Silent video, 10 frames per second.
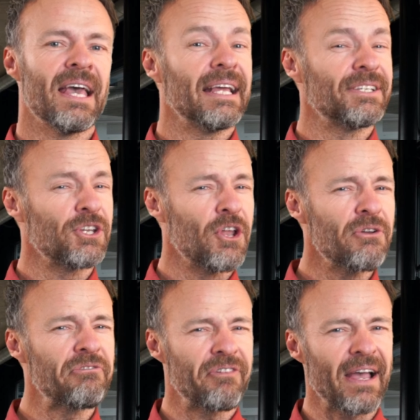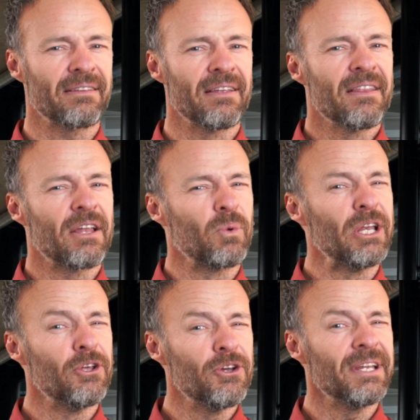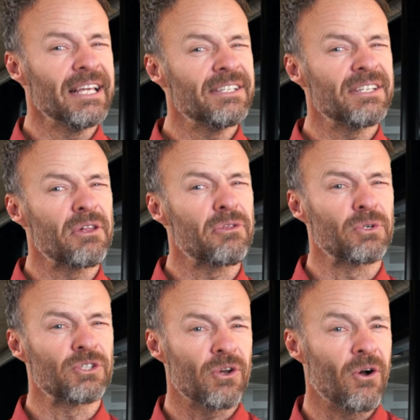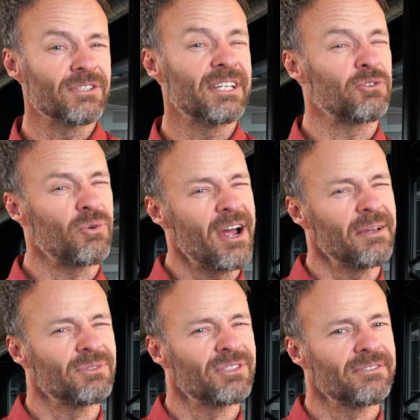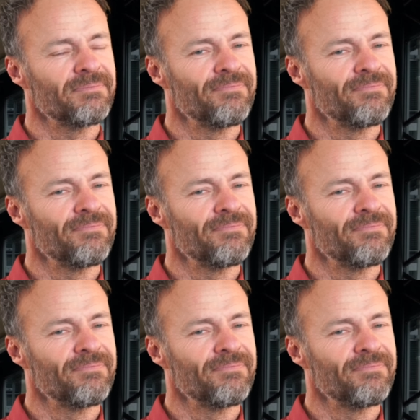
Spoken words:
It is a known fact that we learn easier through songs and rhymes.